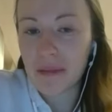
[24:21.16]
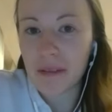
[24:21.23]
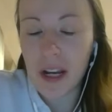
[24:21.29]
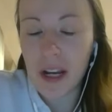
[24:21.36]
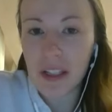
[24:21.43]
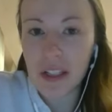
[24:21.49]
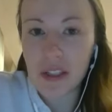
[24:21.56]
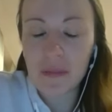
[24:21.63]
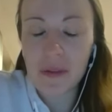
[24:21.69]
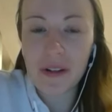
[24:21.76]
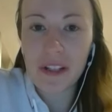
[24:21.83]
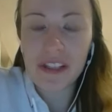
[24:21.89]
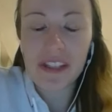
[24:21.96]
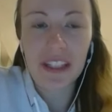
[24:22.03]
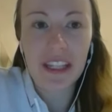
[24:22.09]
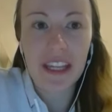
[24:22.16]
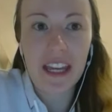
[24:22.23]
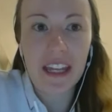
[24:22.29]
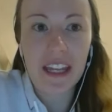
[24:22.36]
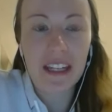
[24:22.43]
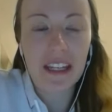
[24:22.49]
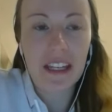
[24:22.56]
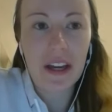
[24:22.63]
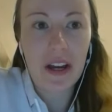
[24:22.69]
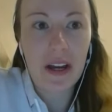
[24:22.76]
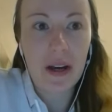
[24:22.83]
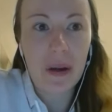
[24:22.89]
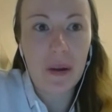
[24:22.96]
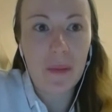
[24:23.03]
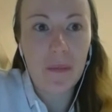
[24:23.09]
Great experience again.
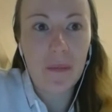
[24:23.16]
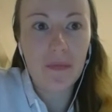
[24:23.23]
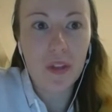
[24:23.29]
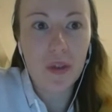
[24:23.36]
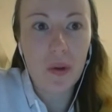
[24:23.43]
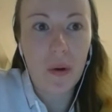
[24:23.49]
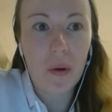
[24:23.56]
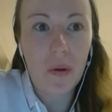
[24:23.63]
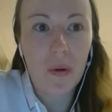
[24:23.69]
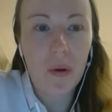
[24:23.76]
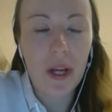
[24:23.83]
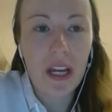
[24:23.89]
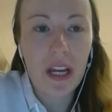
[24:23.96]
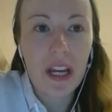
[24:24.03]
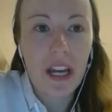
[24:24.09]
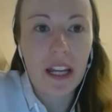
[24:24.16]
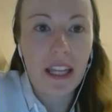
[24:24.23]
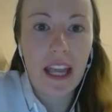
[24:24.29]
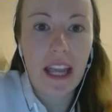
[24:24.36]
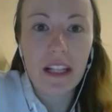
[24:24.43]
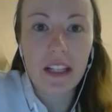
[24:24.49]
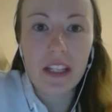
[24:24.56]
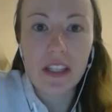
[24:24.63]
It